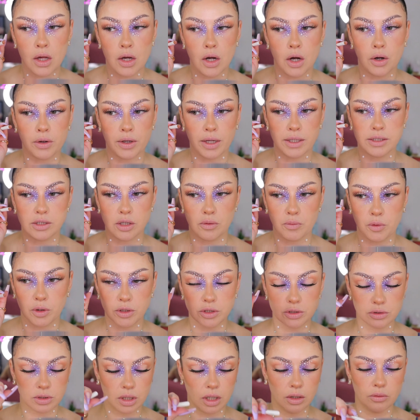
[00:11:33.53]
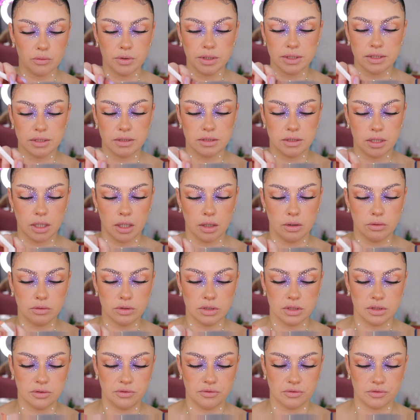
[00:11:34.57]
Okay, so I'm going to go with
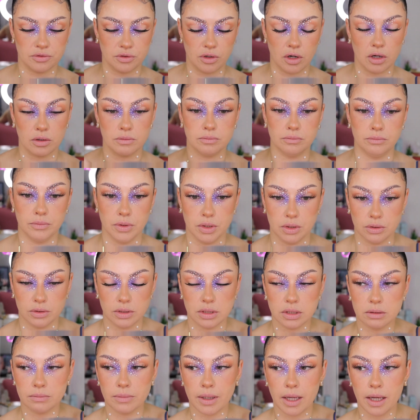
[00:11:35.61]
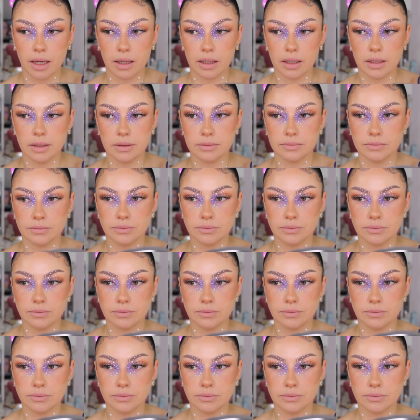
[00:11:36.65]
Toast from Beautybay.